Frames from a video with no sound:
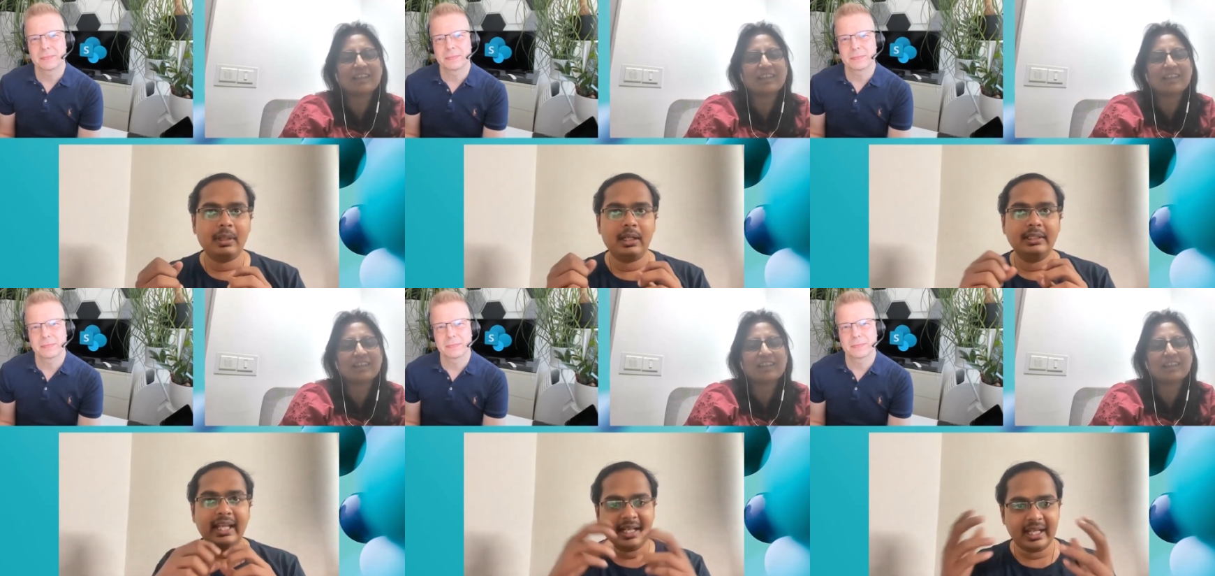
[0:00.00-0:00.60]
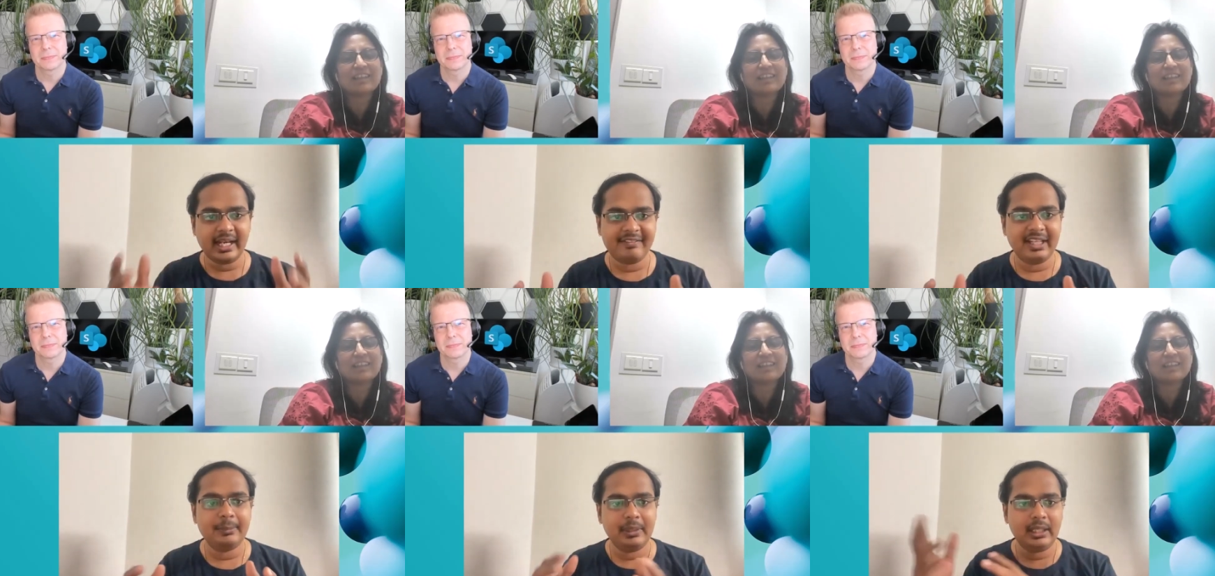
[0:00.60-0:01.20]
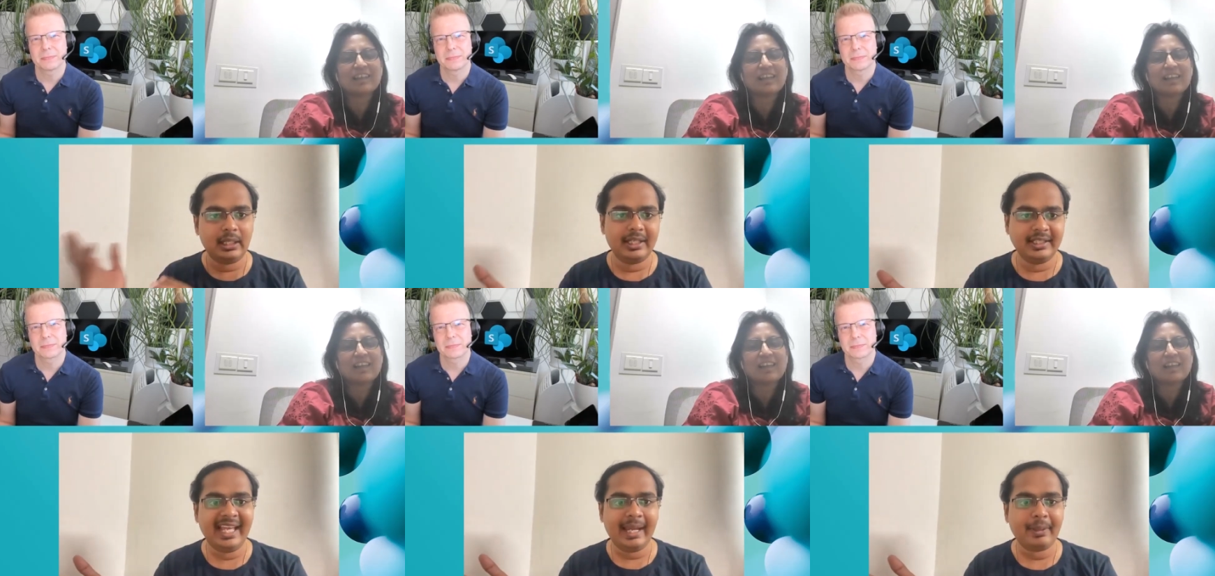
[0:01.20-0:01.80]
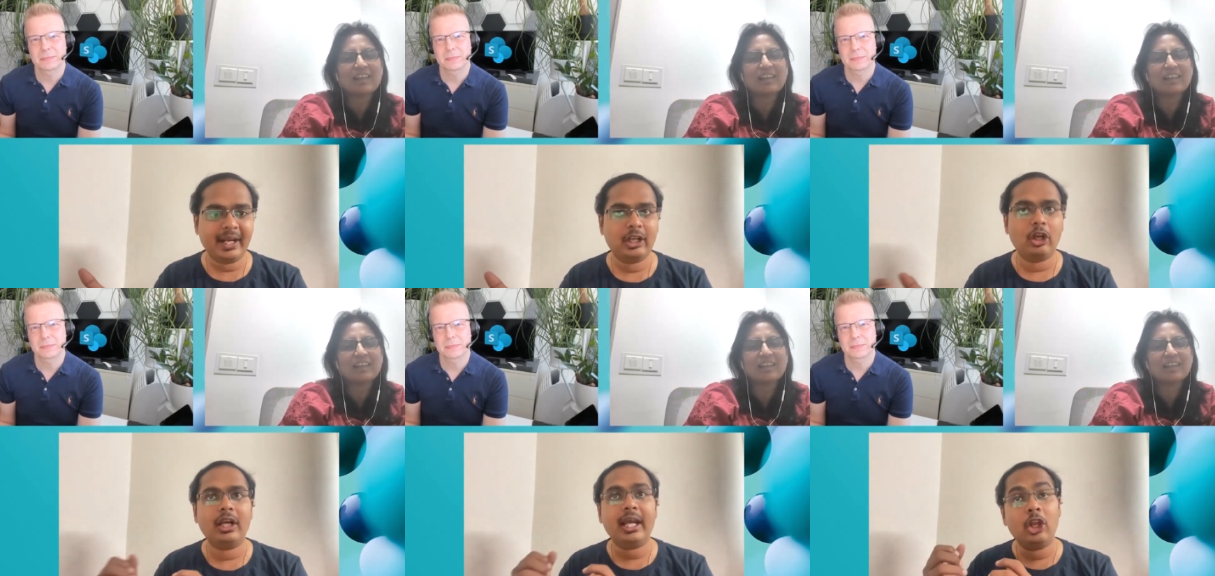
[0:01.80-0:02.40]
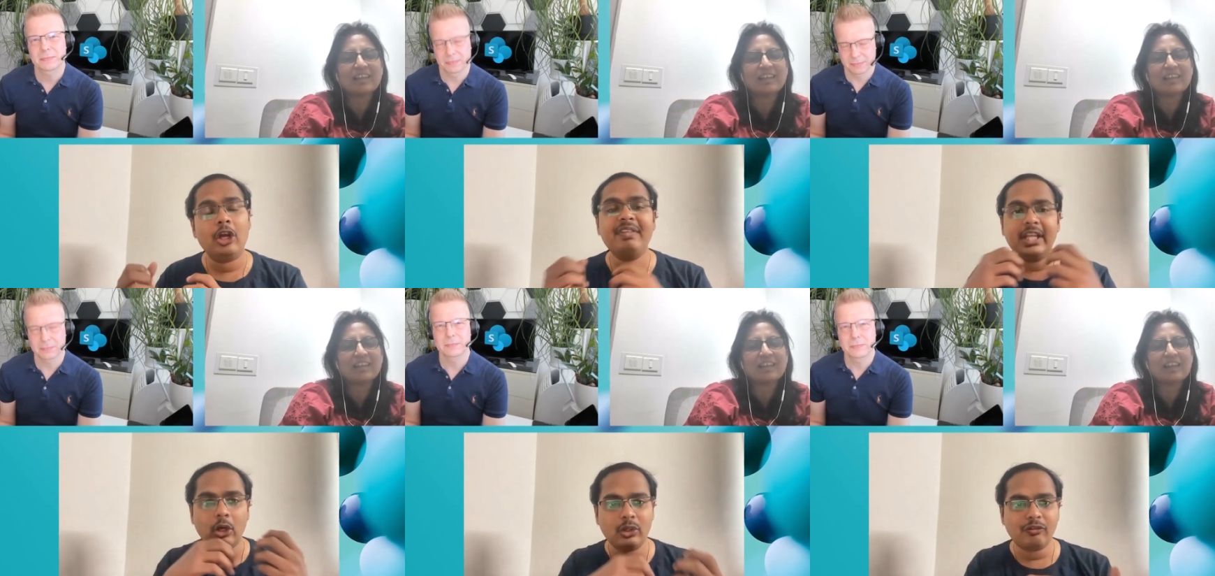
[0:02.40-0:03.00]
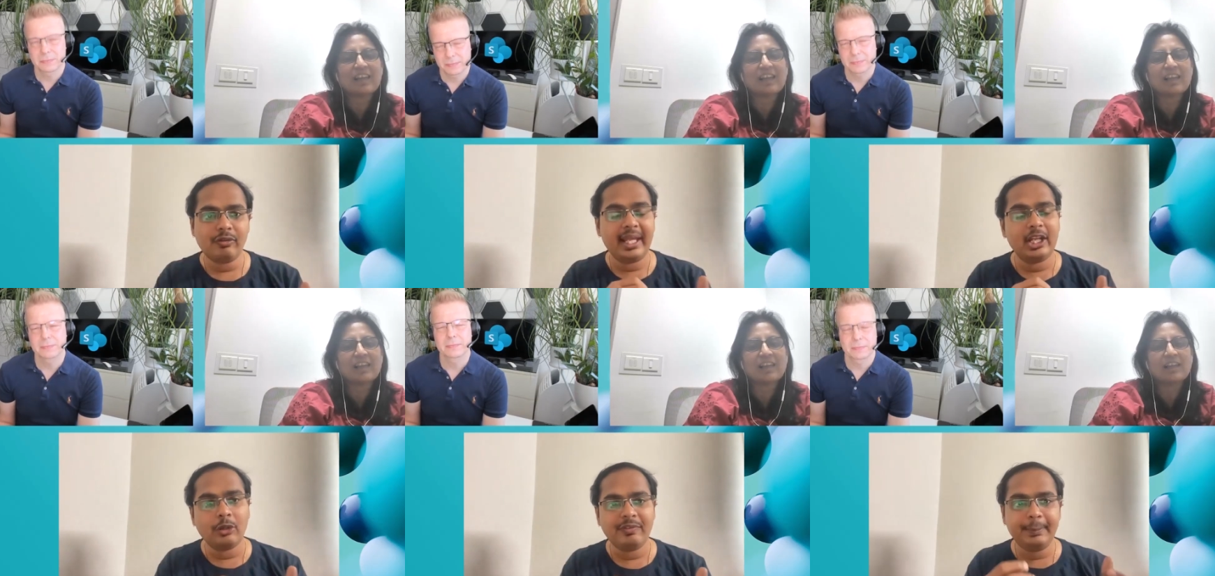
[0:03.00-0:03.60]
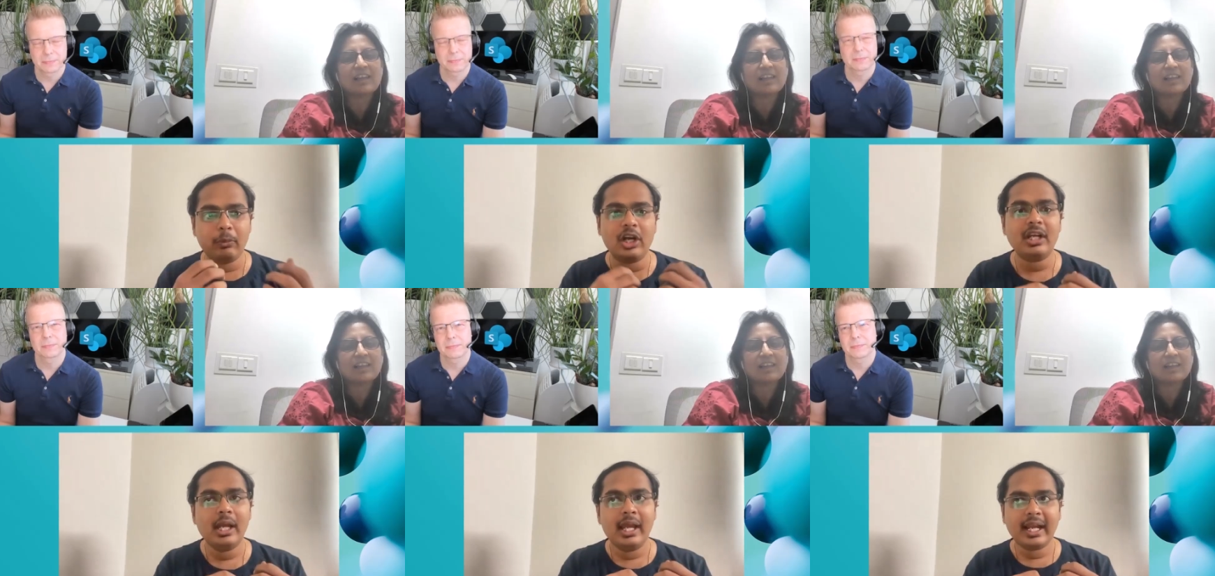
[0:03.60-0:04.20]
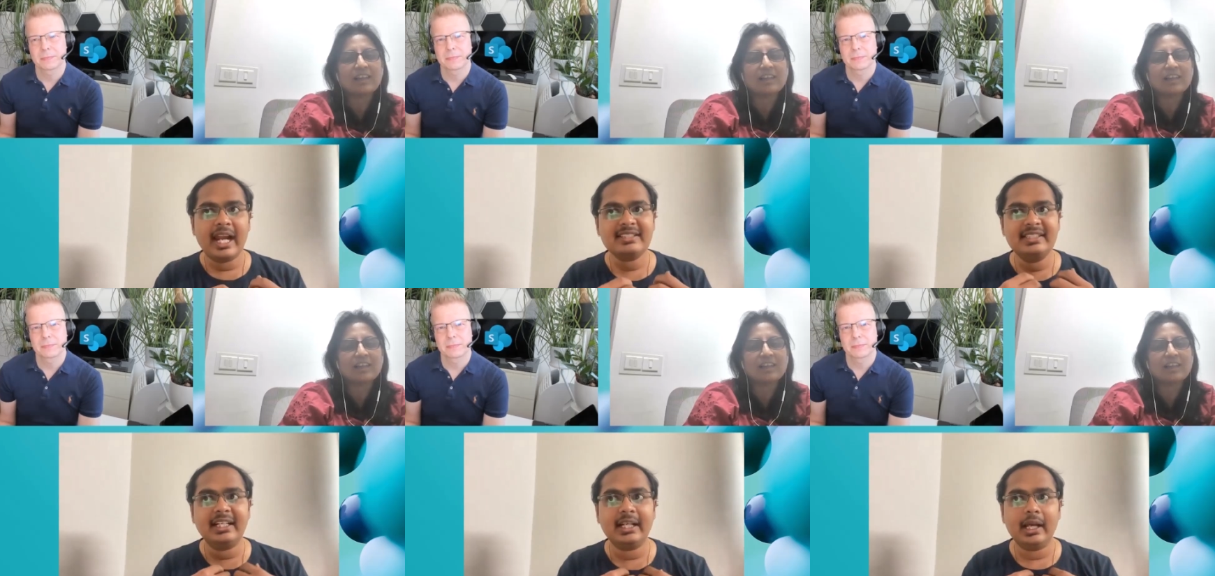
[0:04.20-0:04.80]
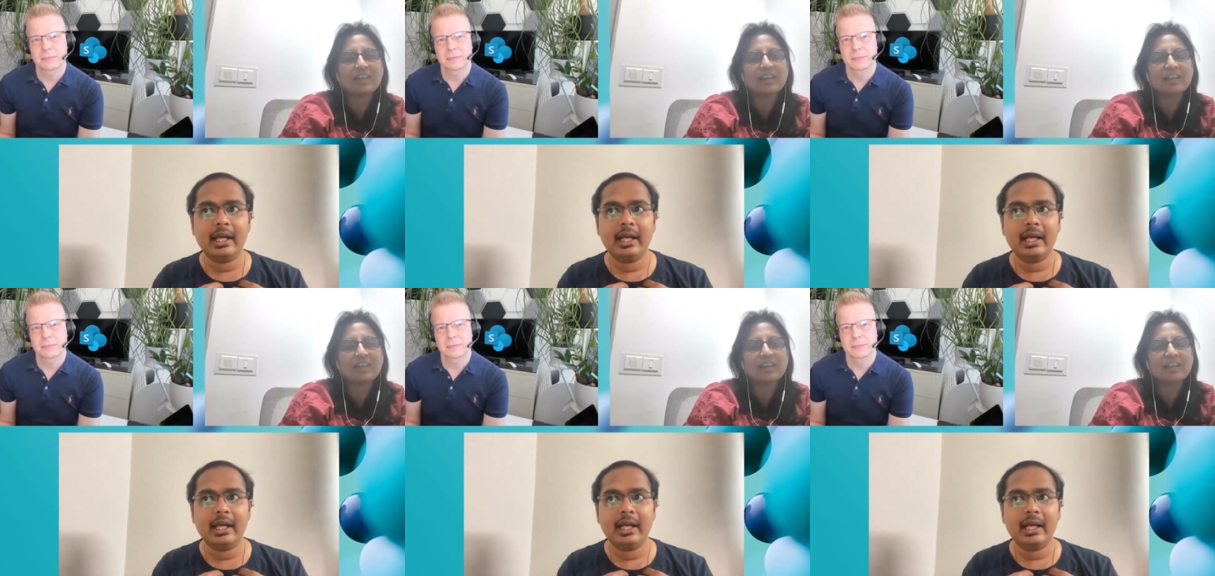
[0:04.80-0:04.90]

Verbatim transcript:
Speaker 1: uh that are available in the app catalog, along with the out of, along with the cards that